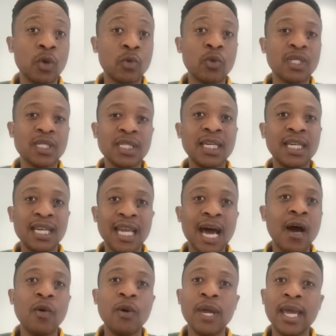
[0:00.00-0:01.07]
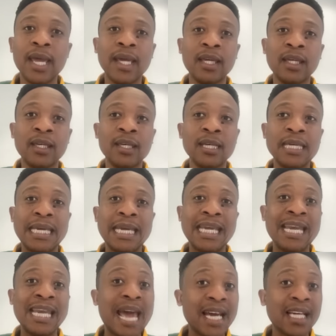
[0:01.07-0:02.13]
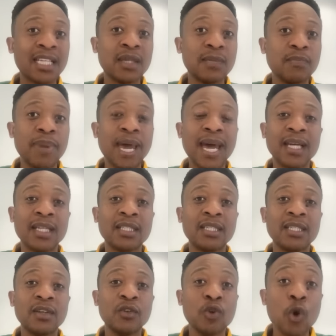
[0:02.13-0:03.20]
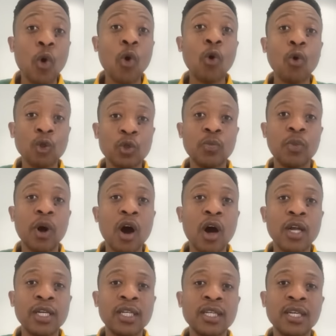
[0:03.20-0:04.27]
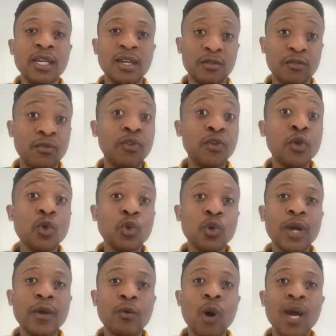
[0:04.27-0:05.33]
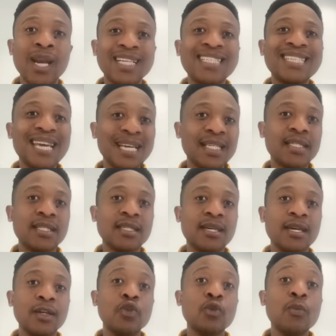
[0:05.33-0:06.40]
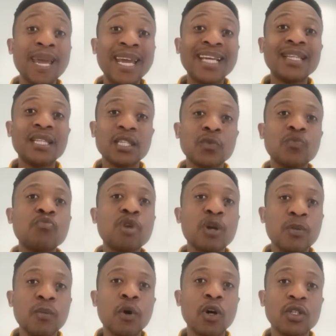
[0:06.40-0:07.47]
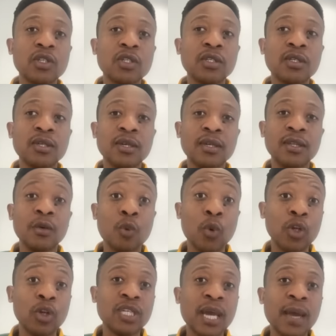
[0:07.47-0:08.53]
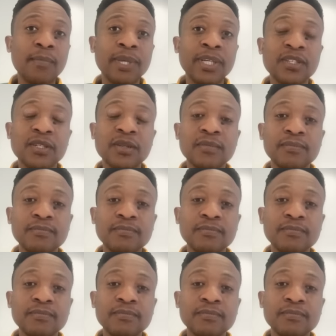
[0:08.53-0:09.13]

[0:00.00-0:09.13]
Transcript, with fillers: what we're seeing now a an action packed, no holds barred view at what it takes to make the Springboks the world champions.